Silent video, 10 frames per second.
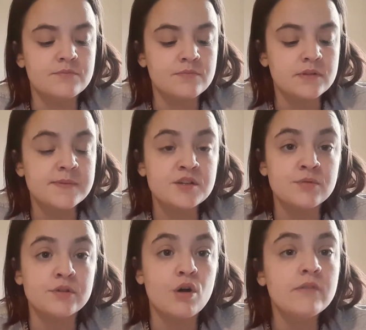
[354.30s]
Especially
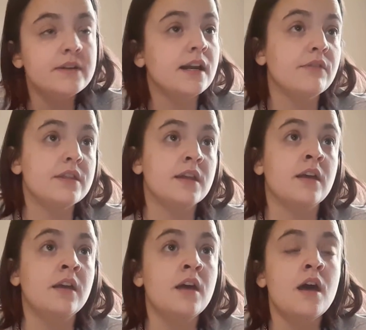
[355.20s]
with COVID and
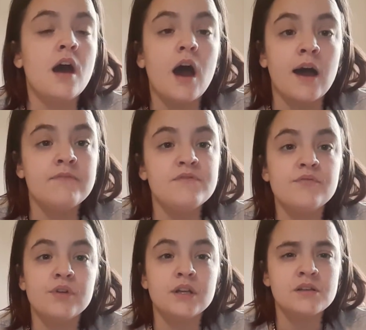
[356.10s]
everything, I feel
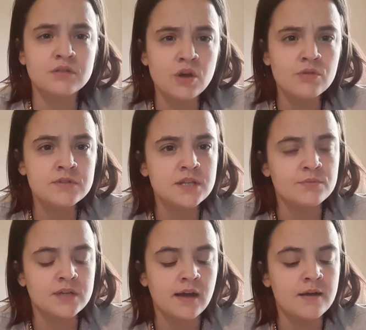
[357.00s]
really alone
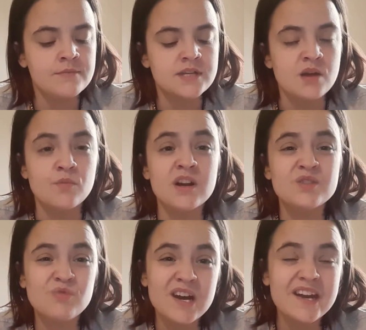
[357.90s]
sometimes. And when
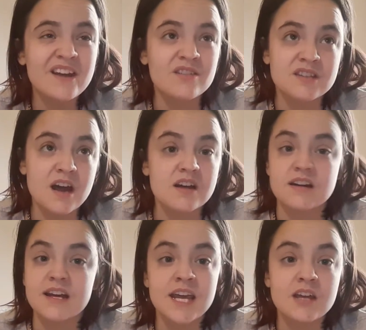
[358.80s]
it's raining outside
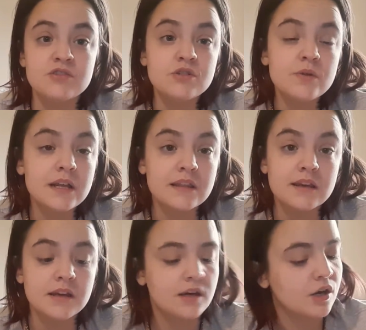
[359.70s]
and I can't do
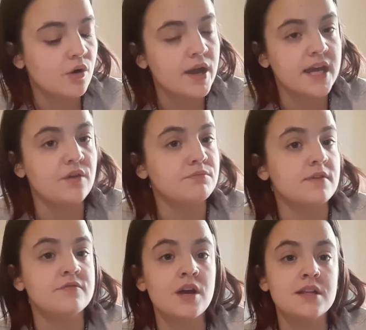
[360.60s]
anything and go hang out with my
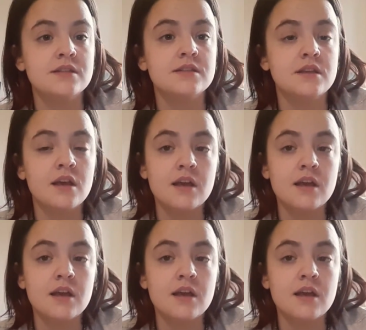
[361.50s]
friends